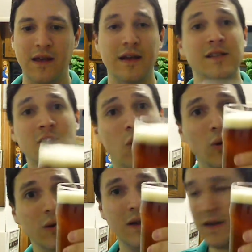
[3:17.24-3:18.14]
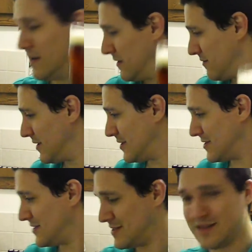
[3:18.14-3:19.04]
it's cold
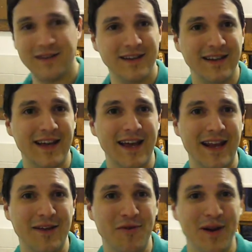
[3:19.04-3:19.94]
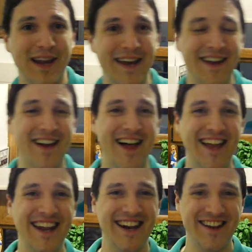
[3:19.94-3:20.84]
because it's getting really
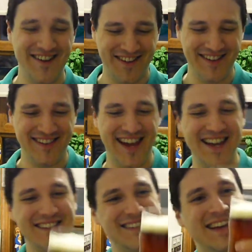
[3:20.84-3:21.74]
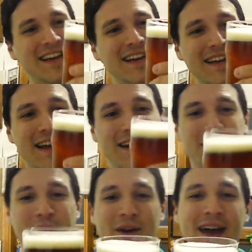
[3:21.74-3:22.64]
hot in here these days. And
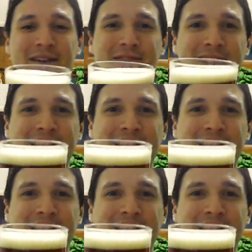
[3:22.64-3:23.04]
here we have